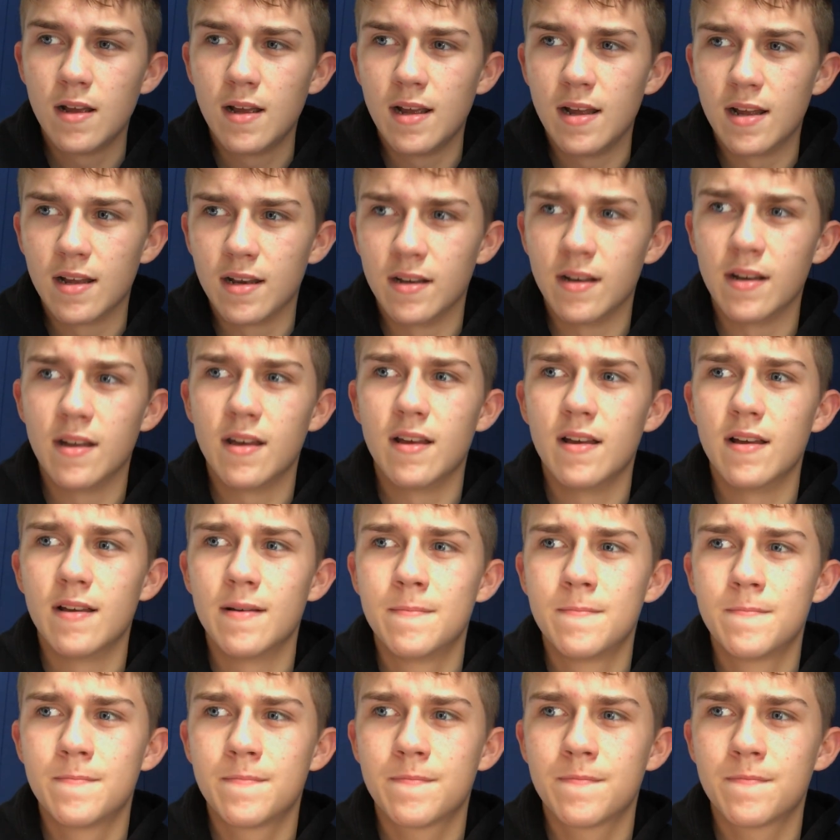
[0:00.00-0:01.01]
and
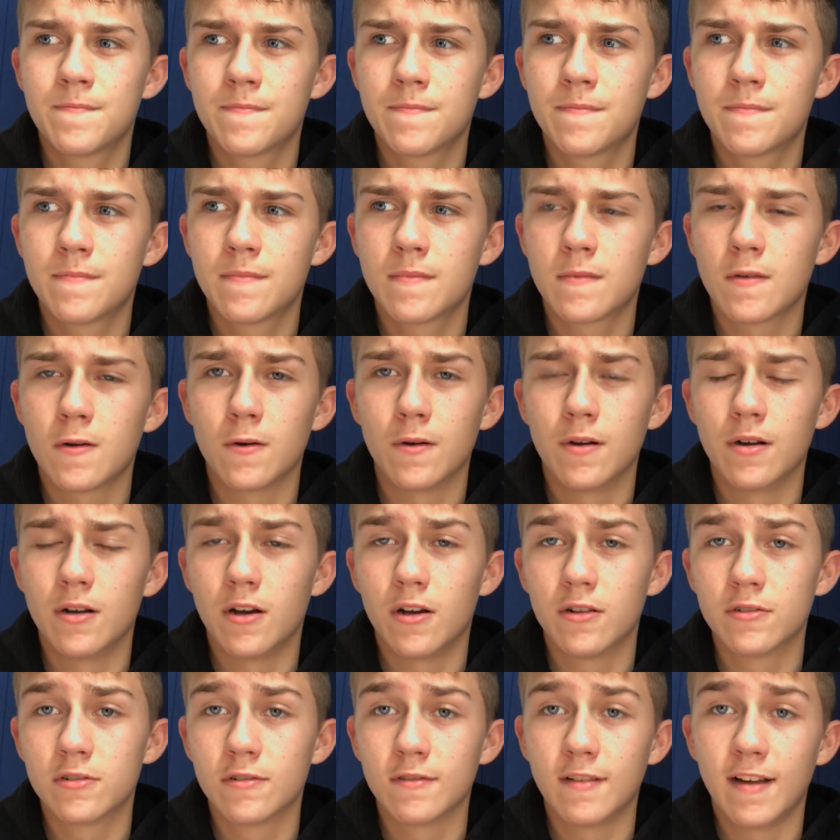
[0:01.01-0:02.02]
or an
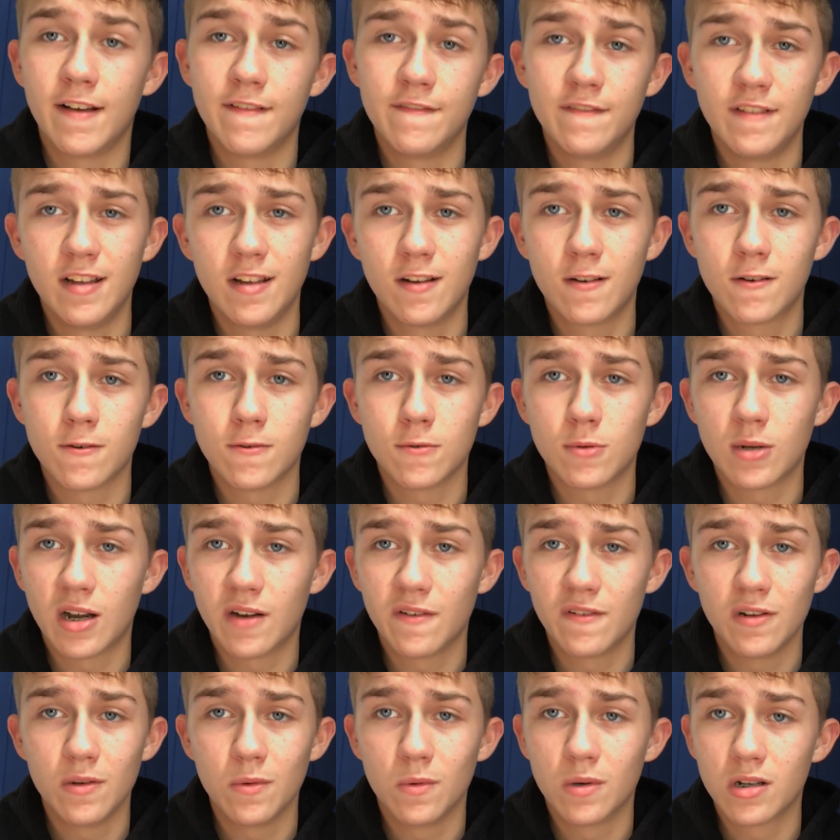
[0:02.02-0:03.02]
all-terrain vehicle,
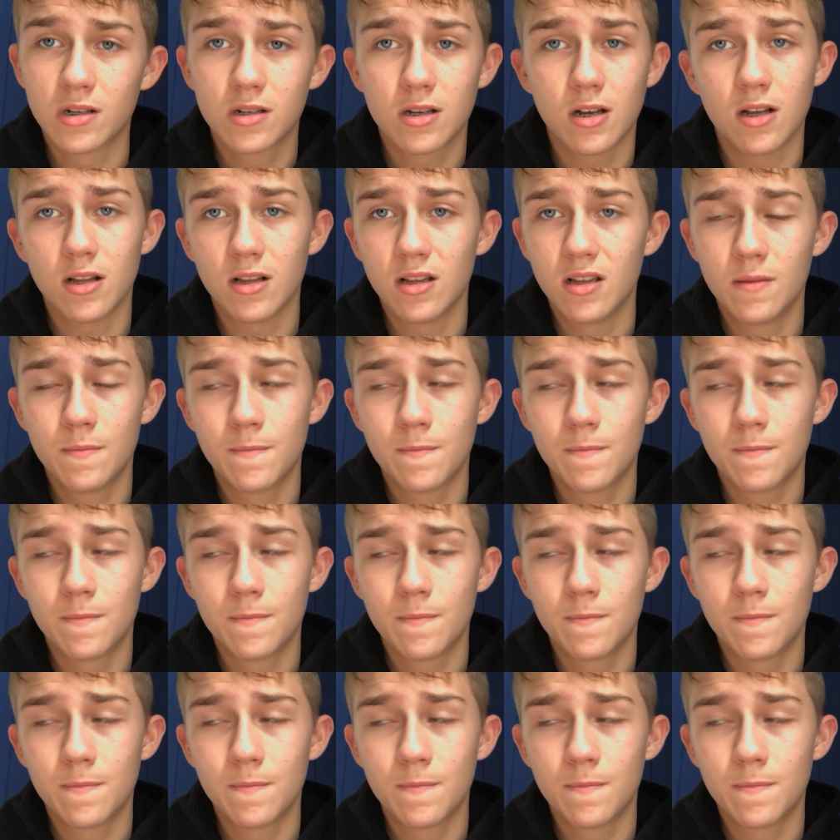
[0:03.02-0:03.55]
whatever you want to call